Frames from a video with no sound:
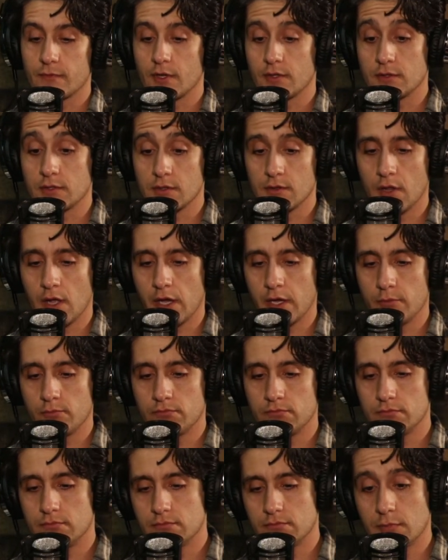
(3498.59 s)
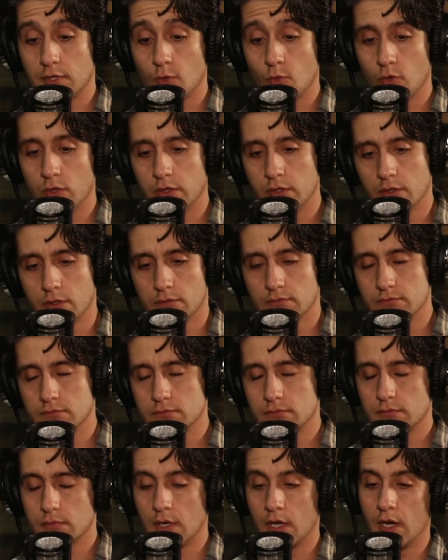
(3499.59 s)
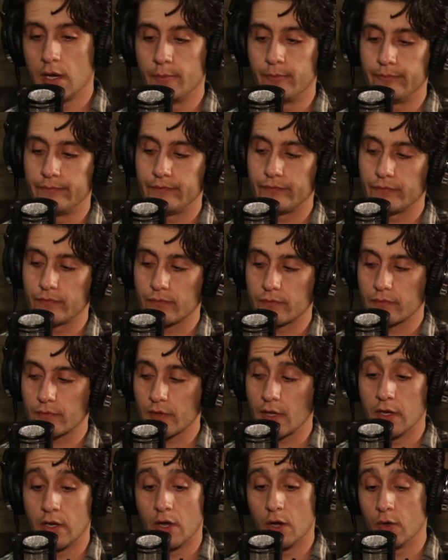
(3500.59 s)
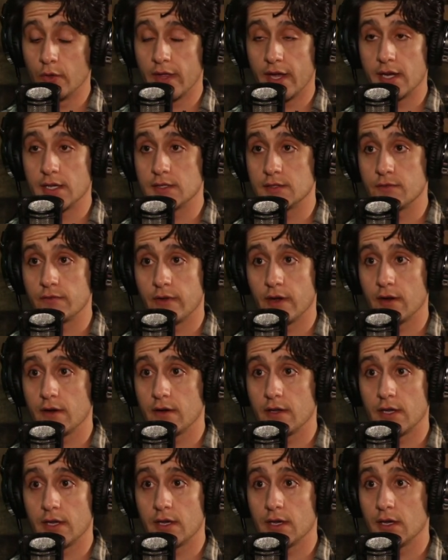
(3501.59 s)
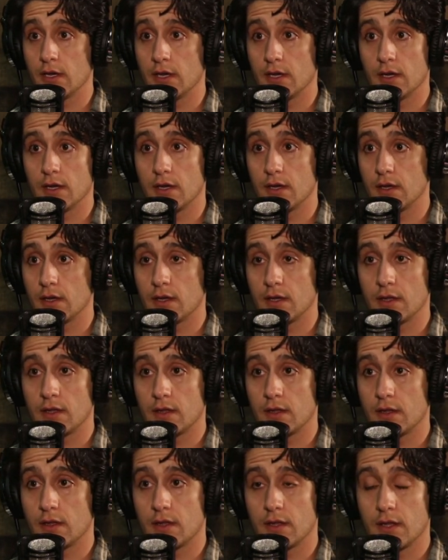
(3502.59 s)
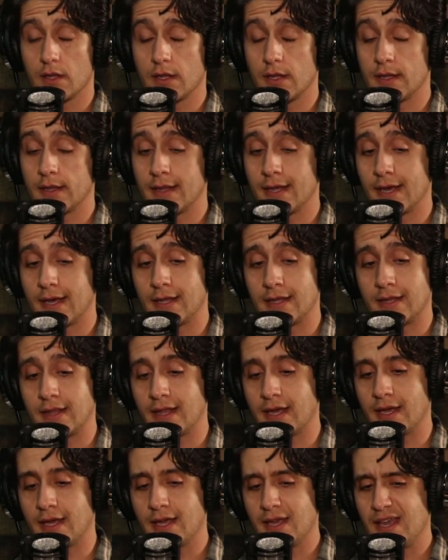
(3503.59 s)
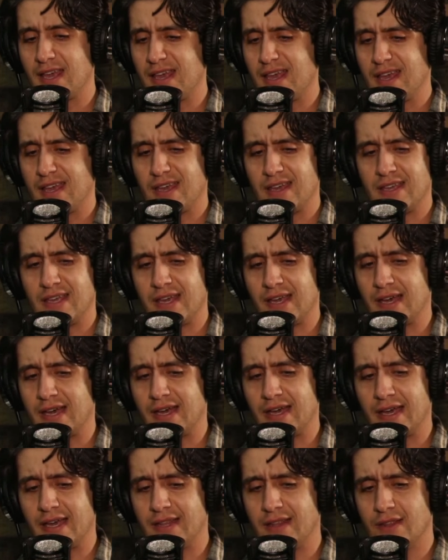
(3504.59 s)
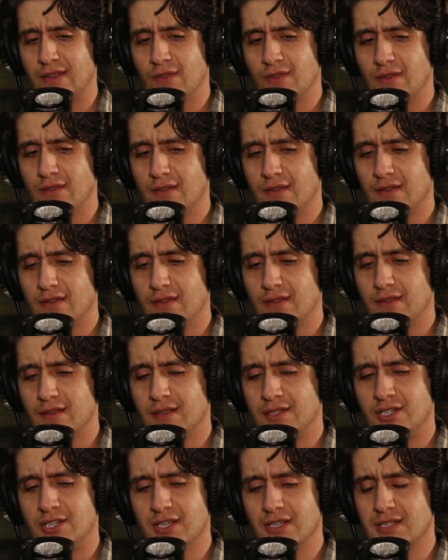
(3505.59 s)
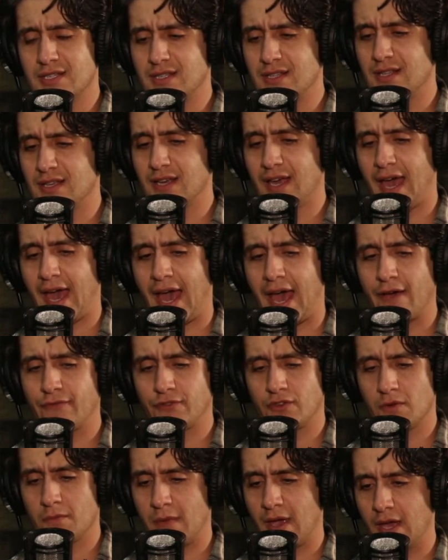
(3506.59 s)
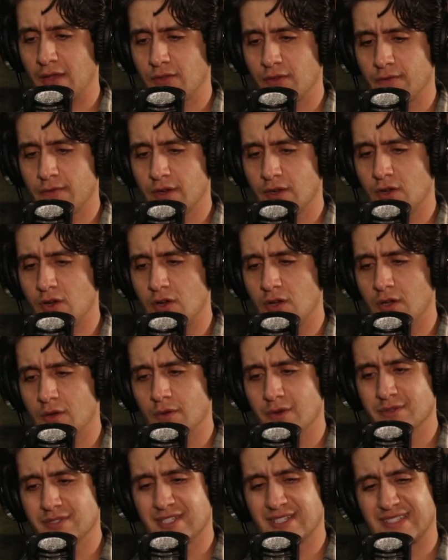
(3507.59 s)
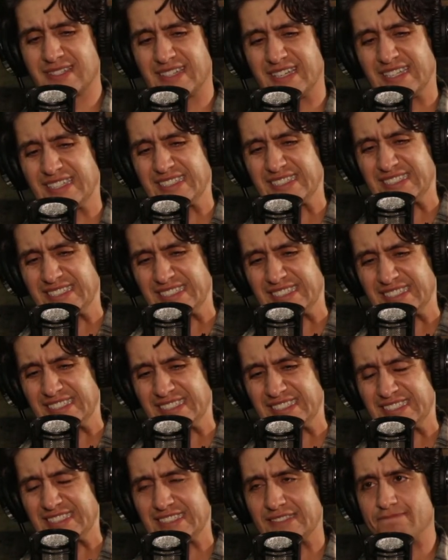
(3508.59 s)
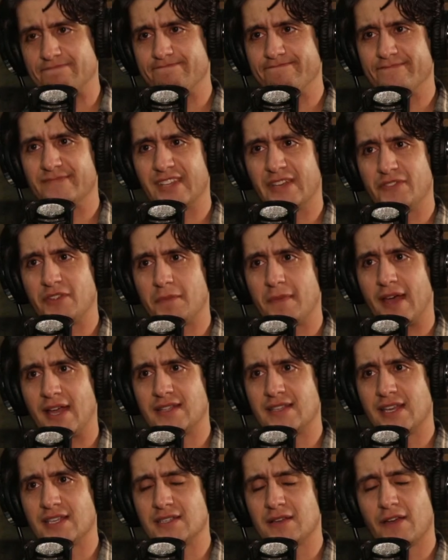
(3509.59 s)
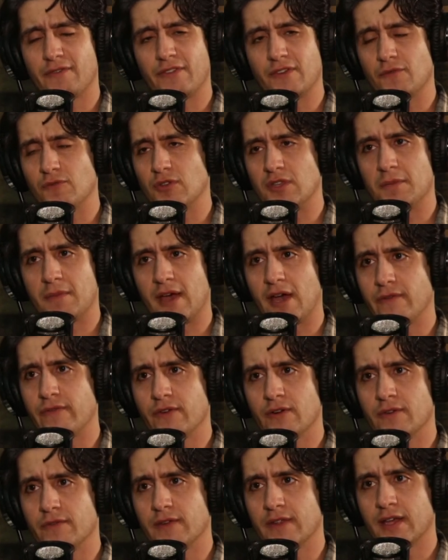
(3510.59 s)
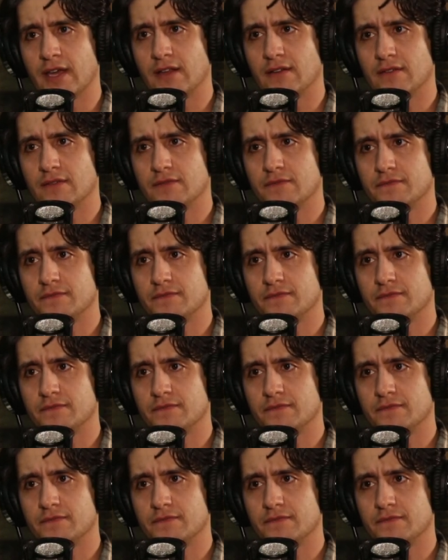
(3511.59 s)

It's lame and weak. No, that is very... I didn't like that. I didn't like it at all. Yeah, and just the aftermath of it all was just like, left a bad taste. I felt really bad for her for that.